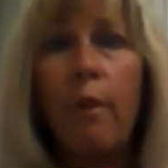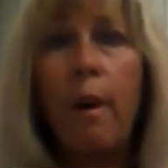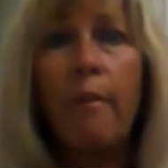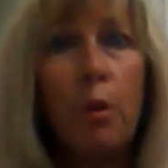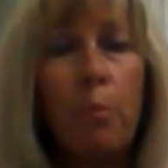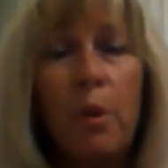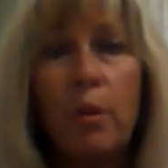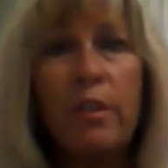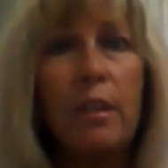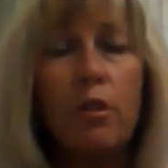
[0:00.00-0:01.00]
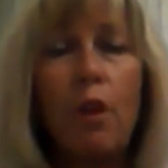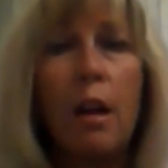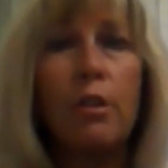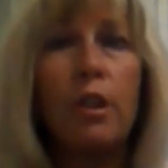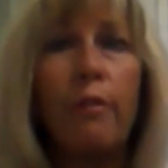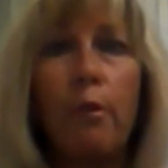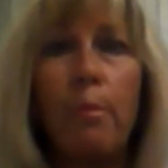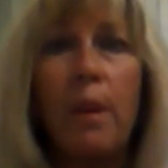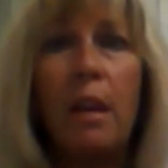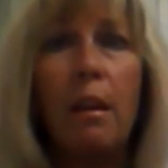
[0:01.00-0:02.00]
revenue producing strategy for
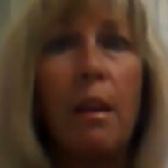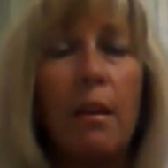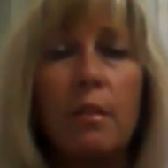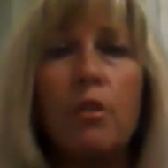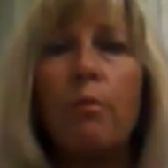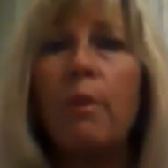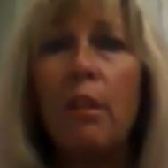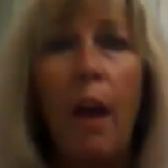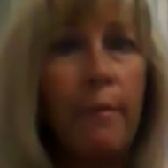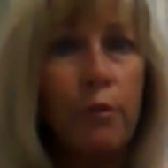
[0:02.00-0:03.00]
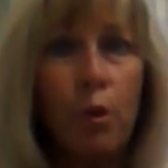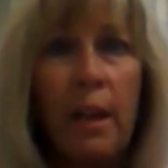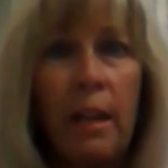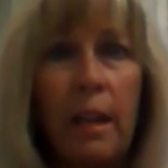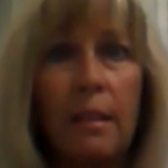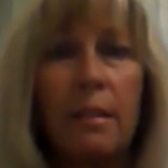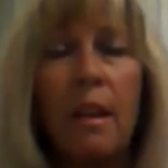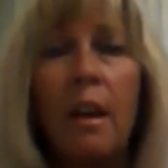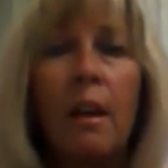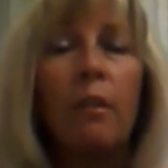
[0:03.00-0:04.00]
me is doing live trainings
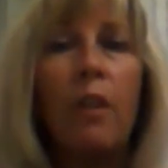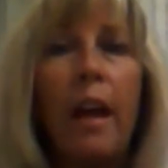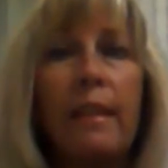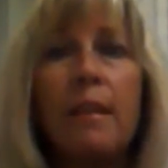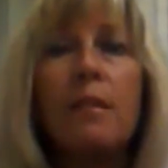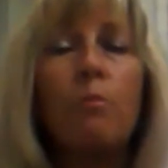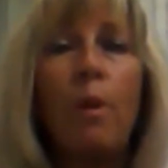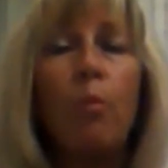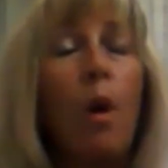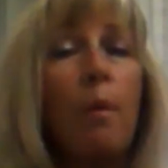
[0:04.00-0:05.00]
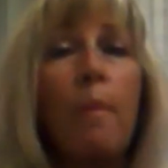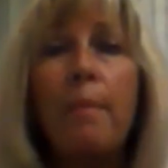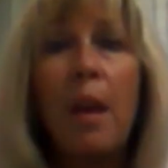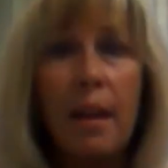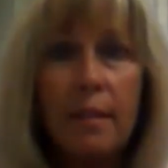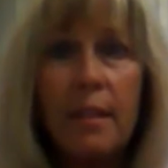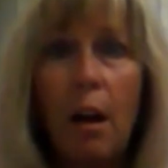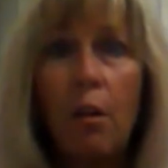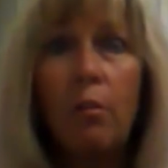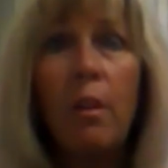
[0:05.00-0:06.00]
like this one, where maybe I
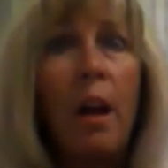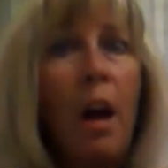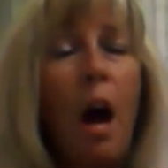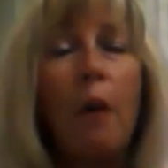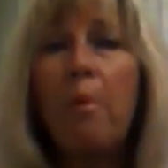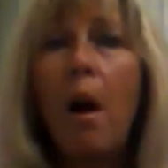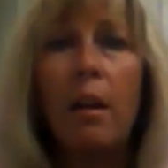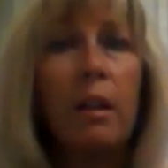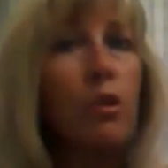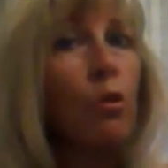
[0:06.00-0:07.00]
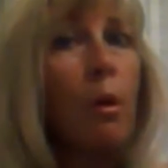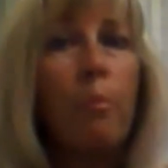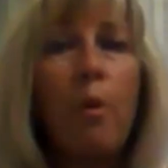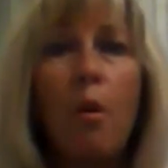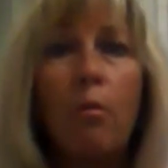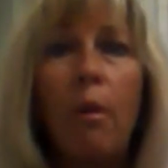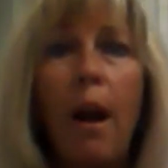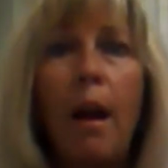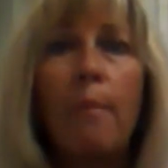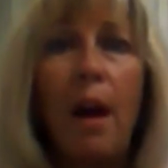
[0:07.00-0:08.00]
sell a product or a
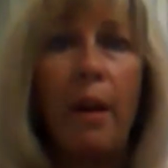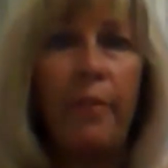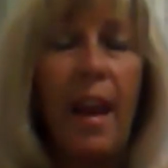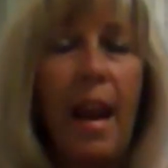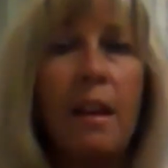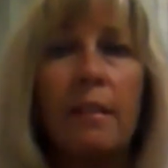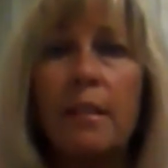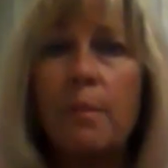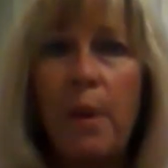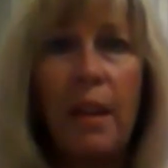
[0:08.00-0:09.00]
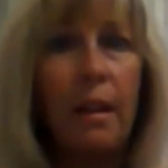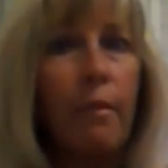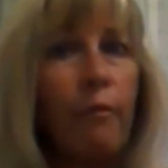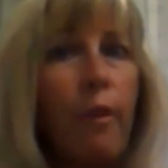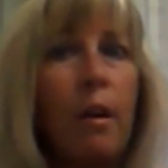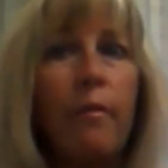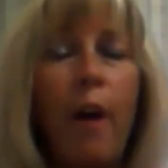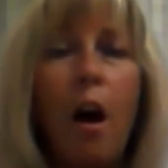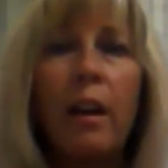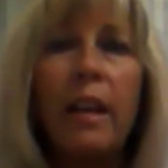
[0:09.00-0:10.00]
program at the end, speaking in front of
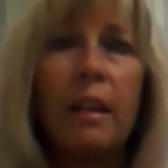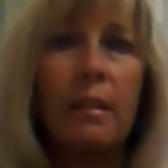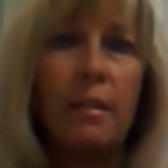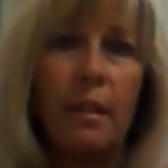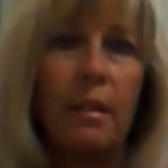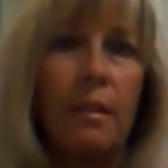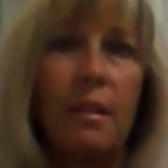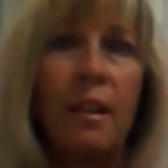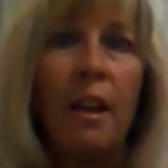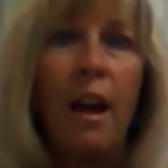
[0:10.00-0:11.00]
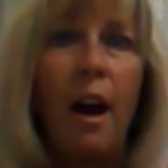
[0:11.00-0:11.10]
audiences.